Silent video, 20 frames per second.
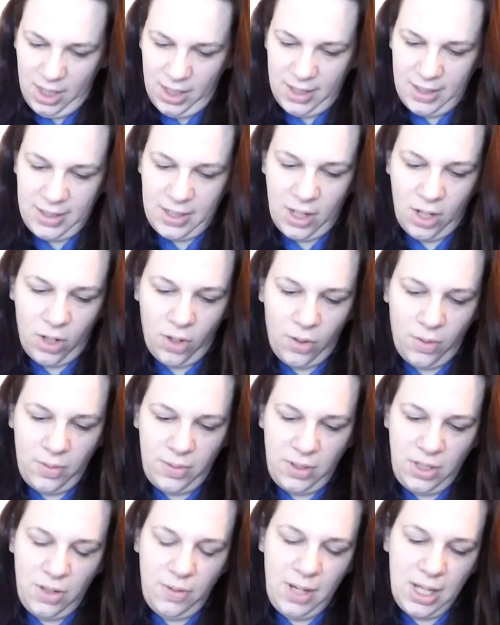So
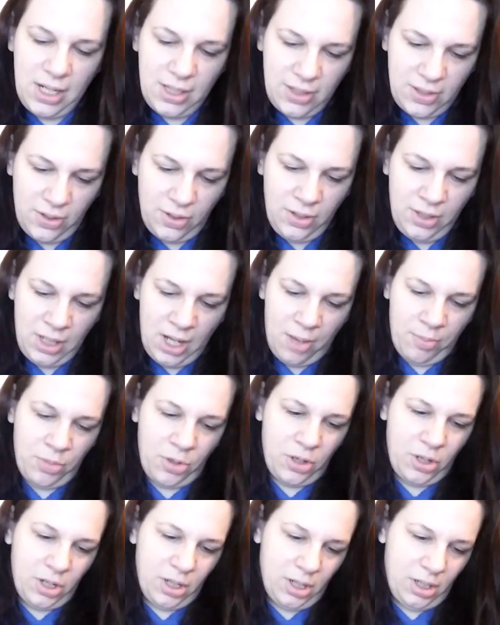you get a certain
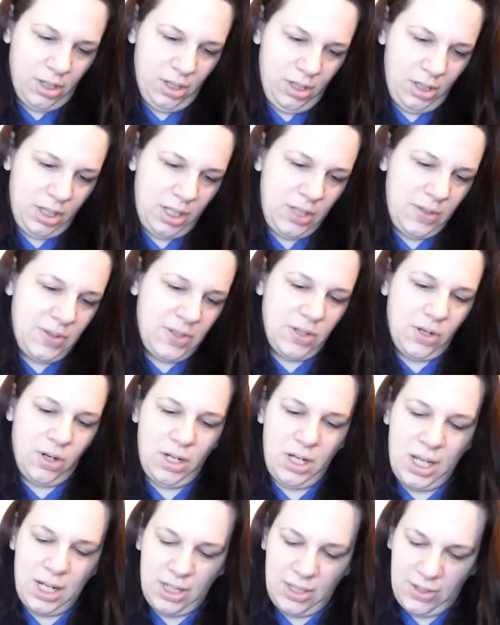number, you
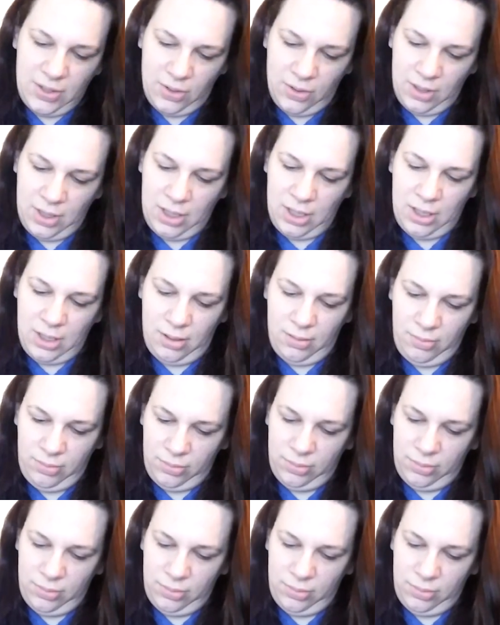start at a certain,